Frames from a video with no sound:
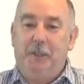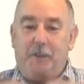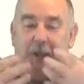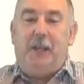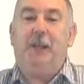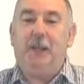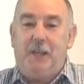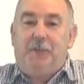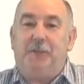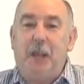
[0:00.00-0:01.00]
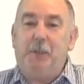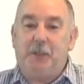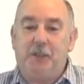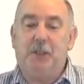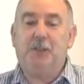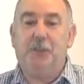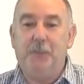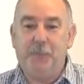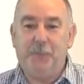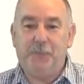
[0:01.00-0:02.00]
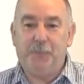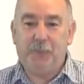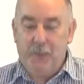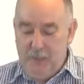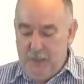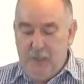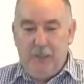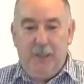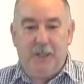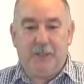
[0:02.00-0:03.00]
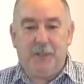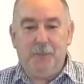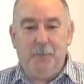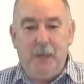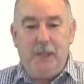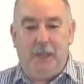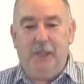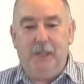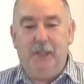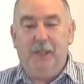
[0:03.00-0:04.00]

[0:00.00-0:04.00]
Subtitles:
the healing of the damaged tissue. Now, to me,